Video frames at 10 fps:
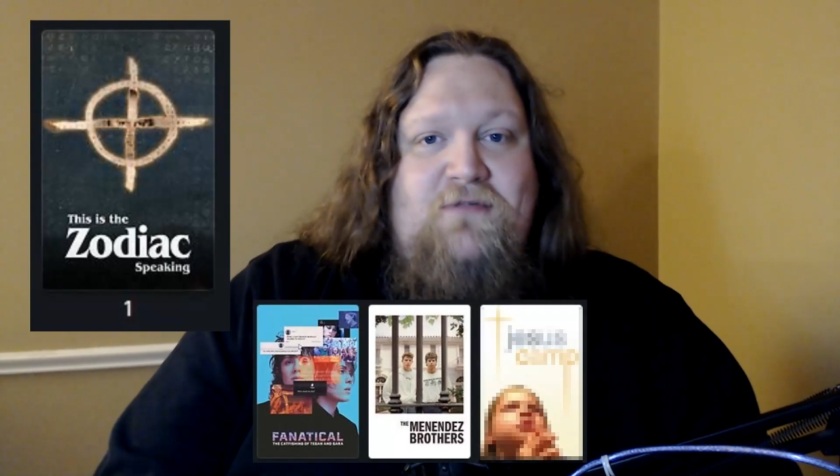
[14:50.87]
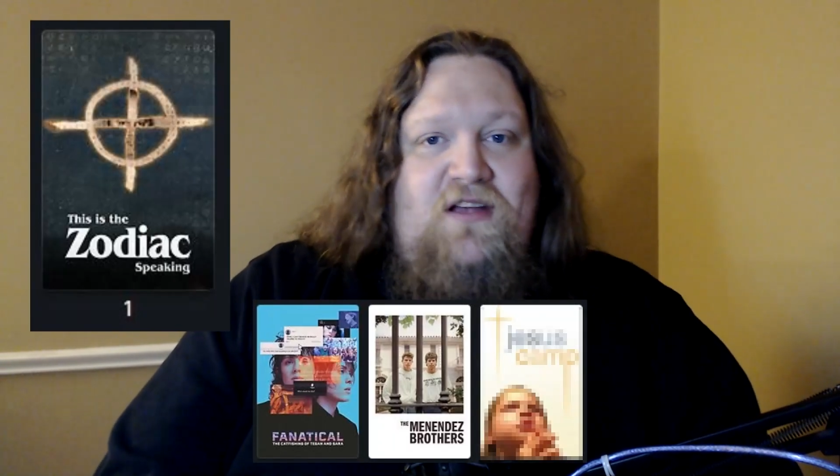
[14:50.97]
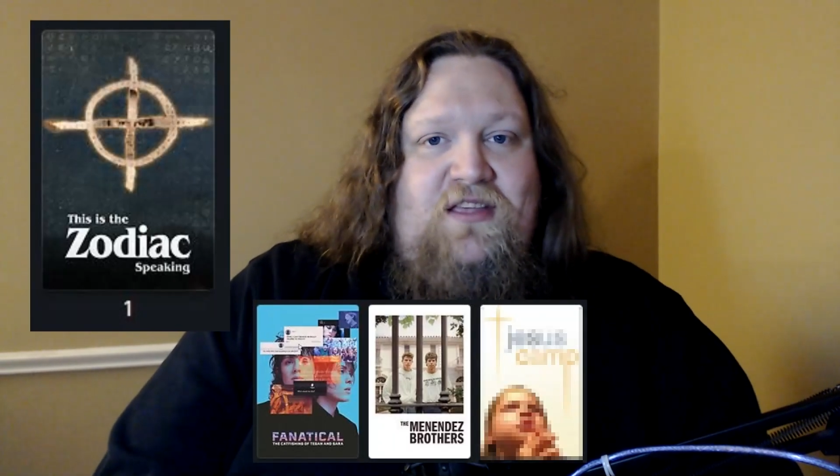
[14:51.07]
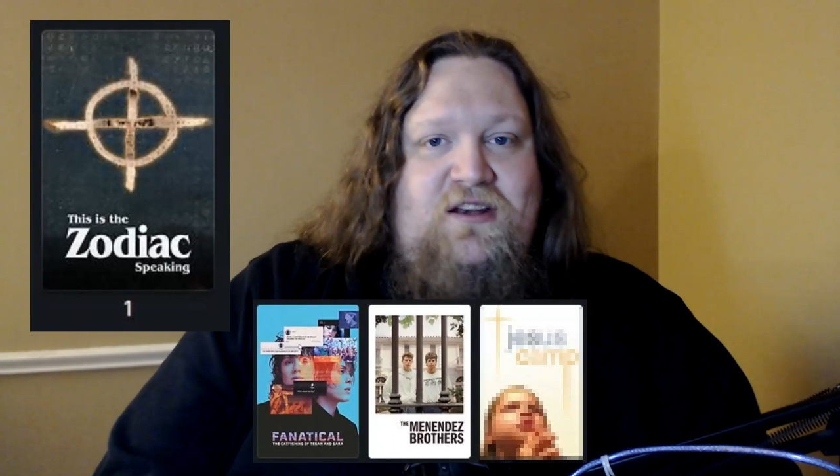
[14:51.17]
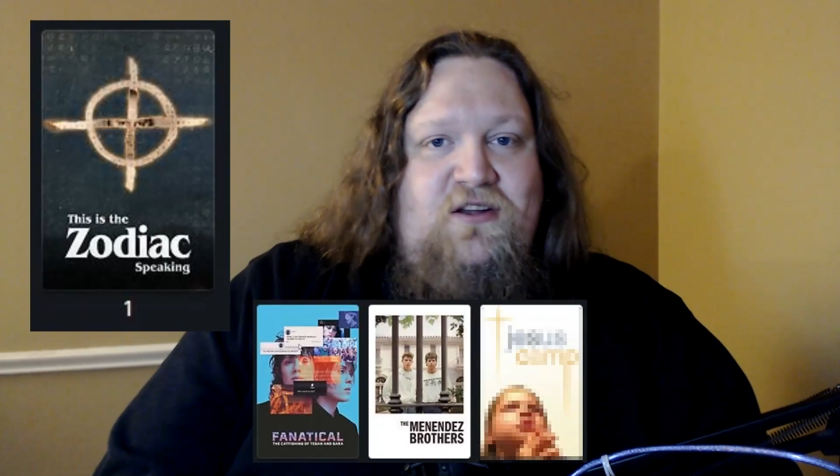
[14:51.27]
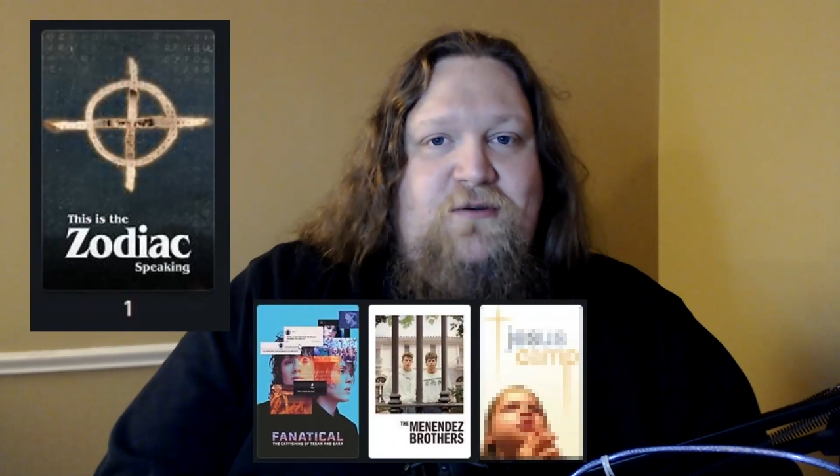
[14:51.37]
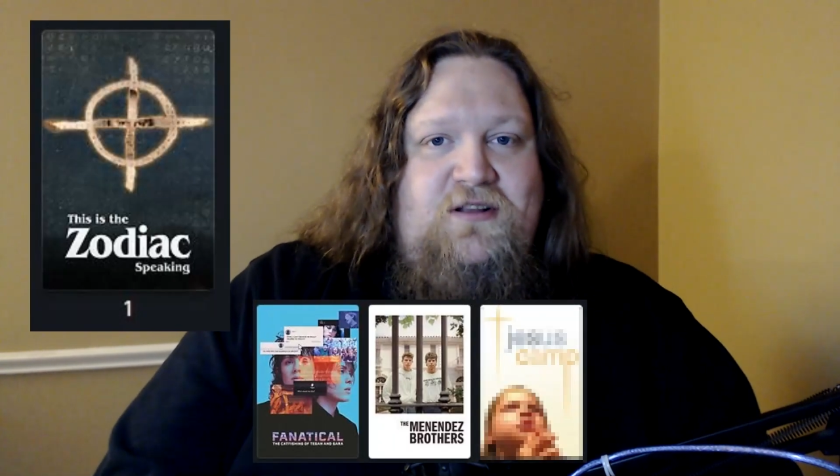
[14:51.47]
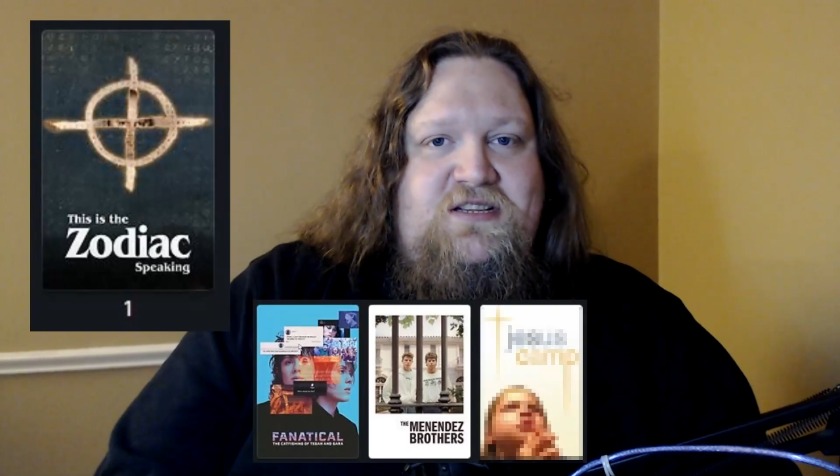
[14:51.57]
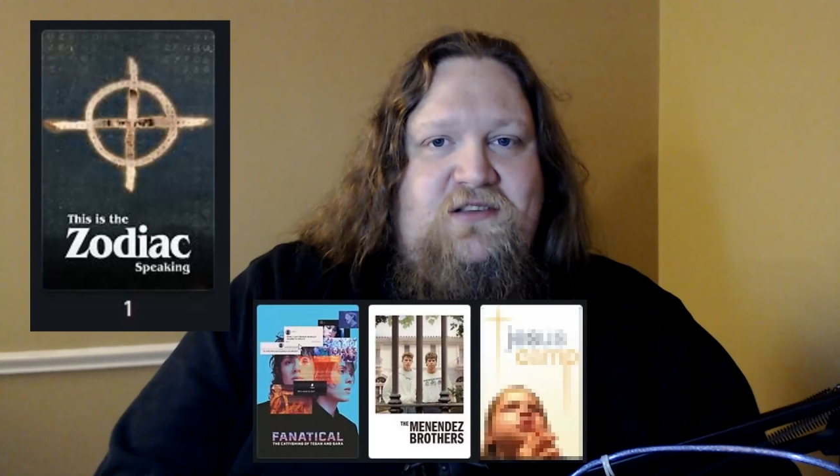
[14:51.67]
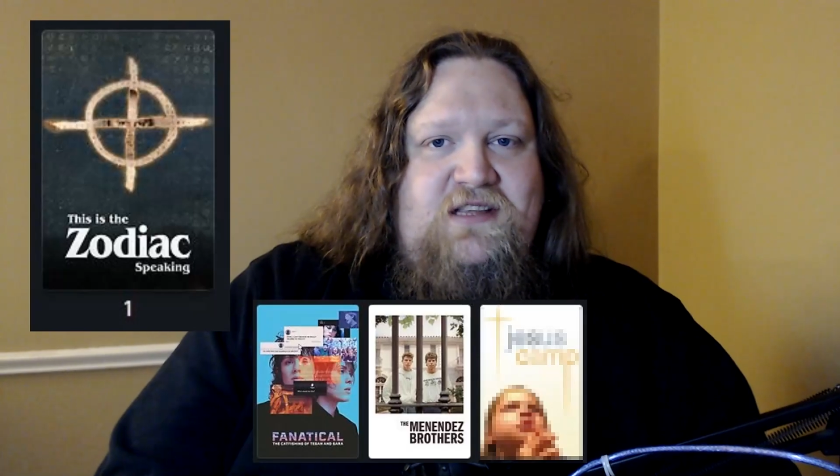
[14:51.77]
really knew
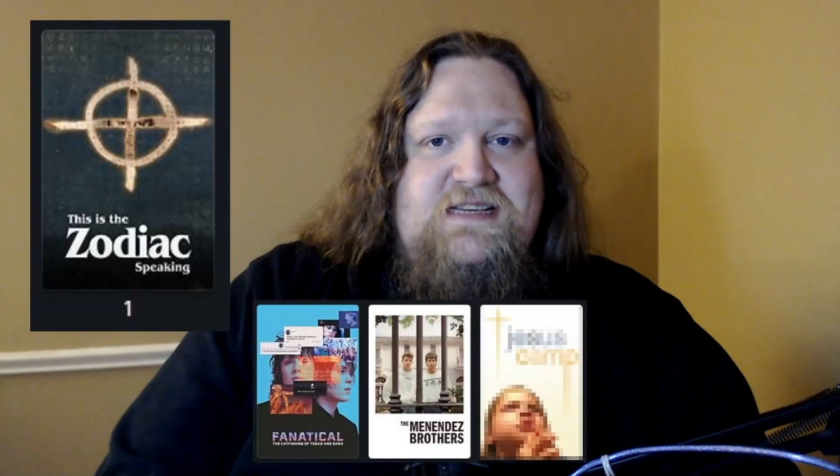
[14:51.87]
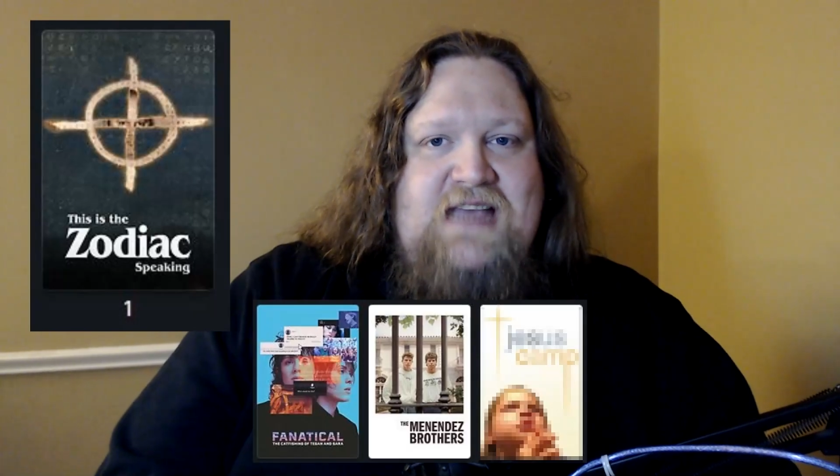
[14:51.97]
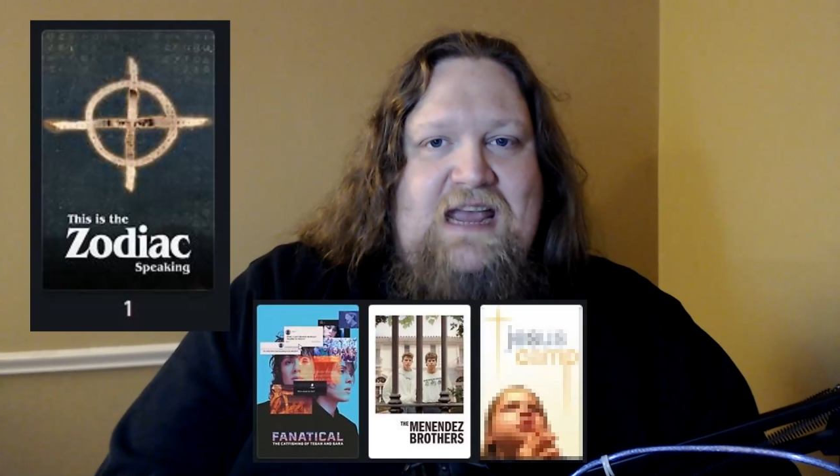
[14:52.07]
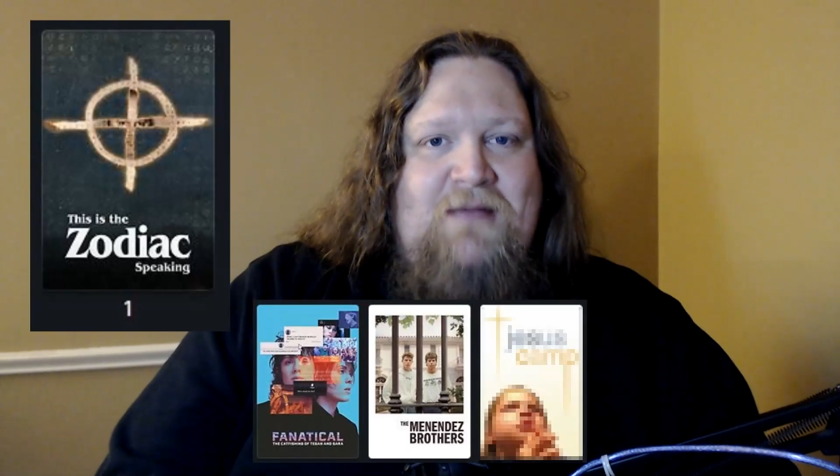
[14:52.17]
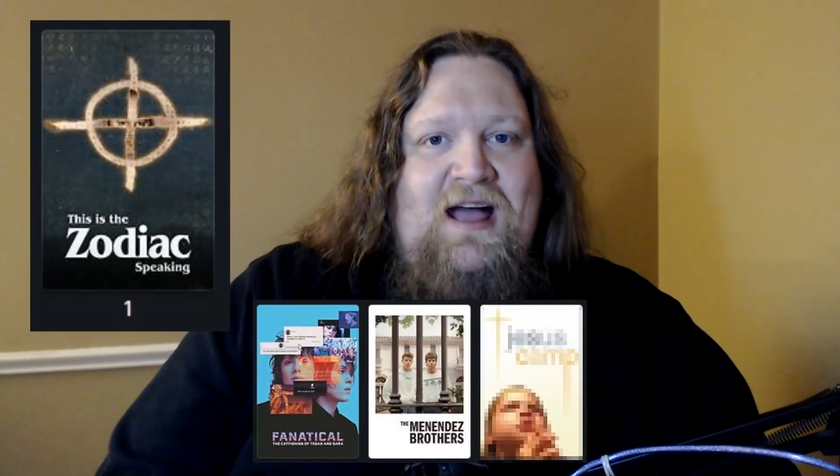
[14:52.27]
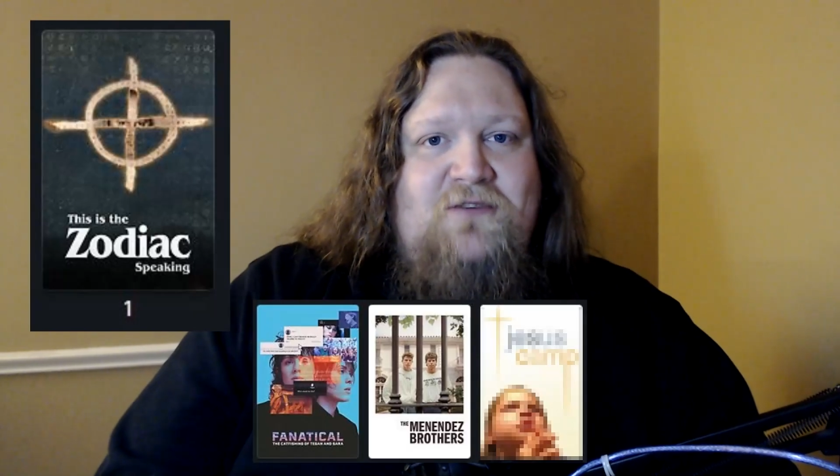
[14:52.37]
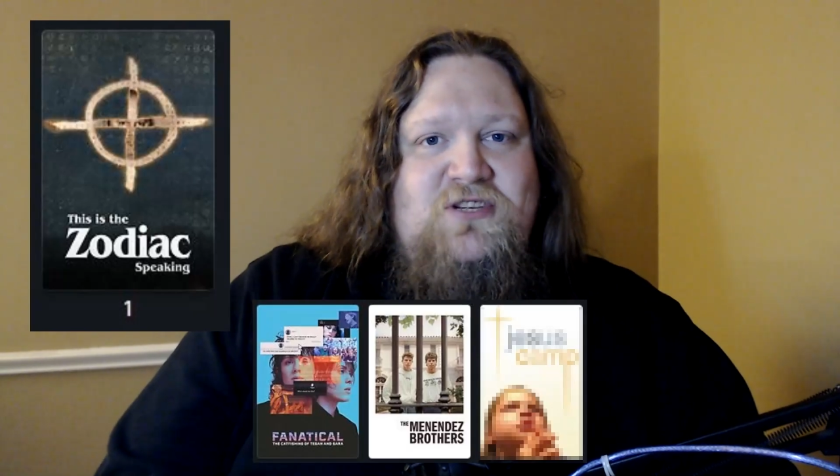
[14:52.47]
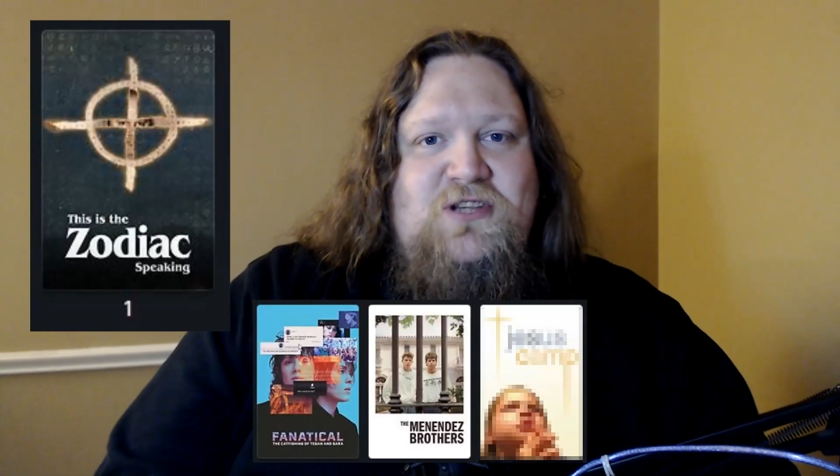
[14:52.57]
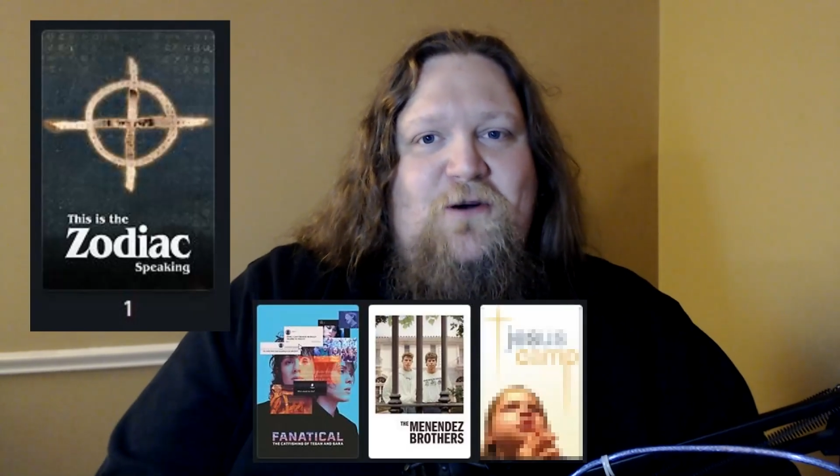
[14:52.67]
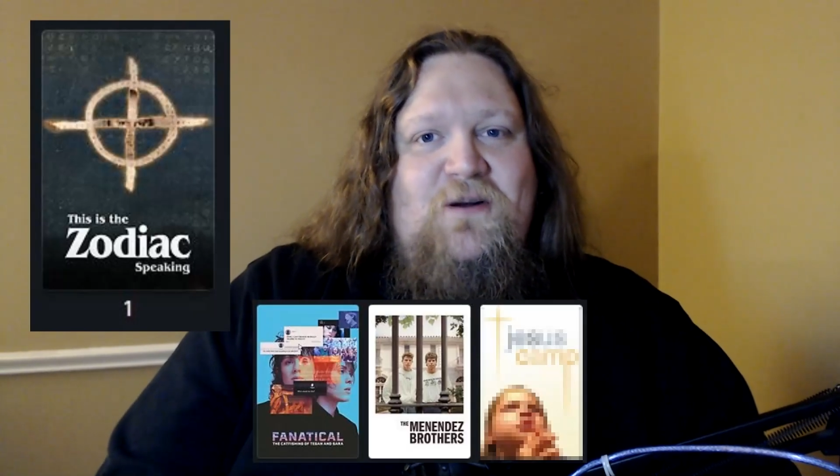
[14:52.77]
until this came out.
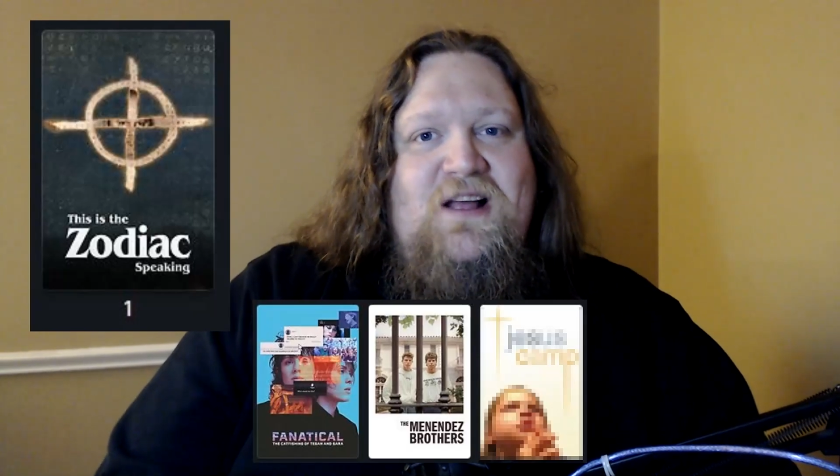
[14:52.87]
So